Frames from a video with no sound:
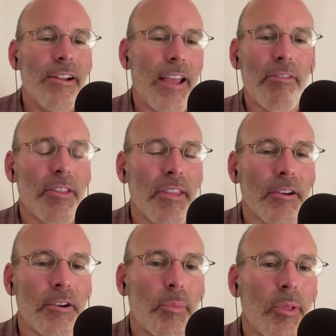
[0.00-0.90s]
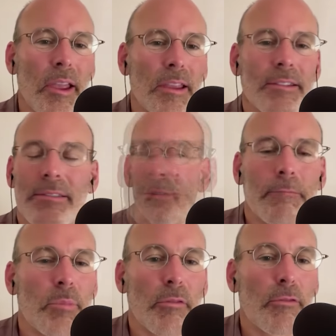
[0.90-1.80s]
everything on your plates
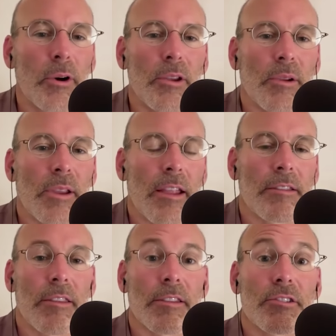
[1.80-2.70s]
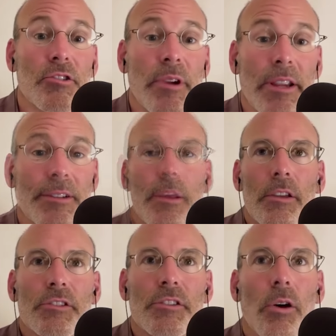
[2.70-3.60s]
before you get this treat.
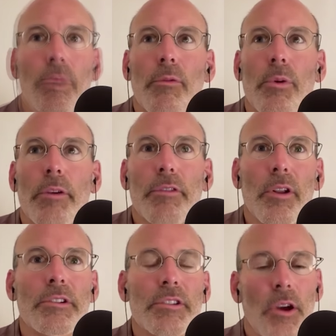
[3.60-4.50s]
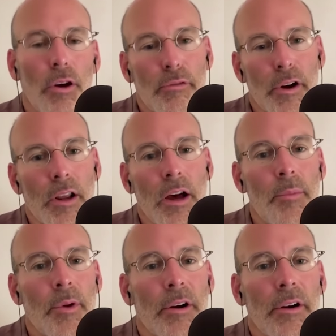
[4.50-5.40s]
So we've learned to
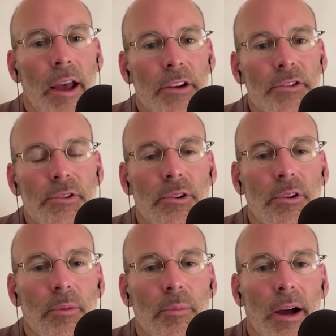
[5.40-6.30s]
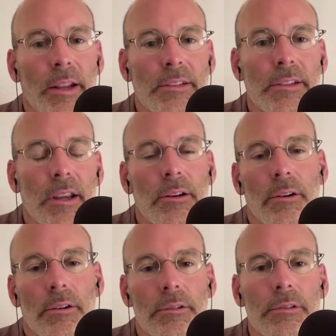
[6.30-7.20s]
overcome our natural body
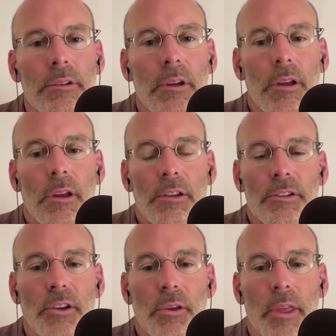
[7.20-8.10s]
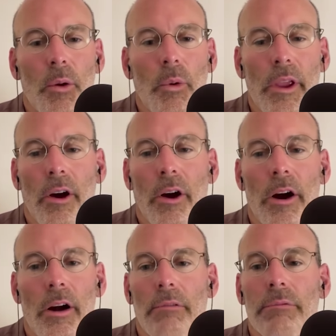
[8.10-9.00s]
signals so that we
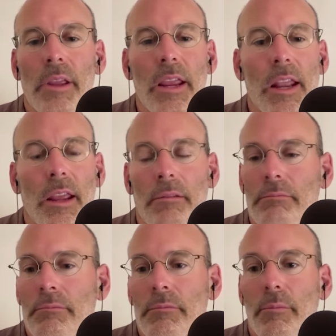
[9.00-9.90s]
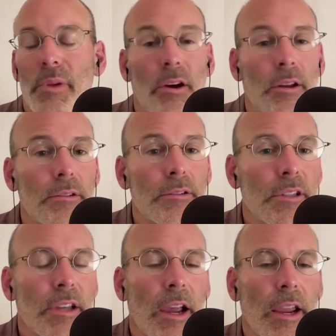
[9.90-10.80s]
are eating beyond
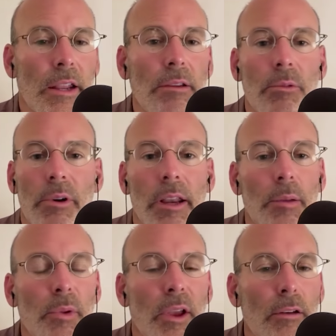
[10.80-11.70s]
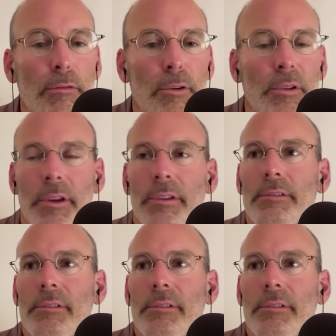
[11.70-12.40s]
satiety, we're eating beyond fullness,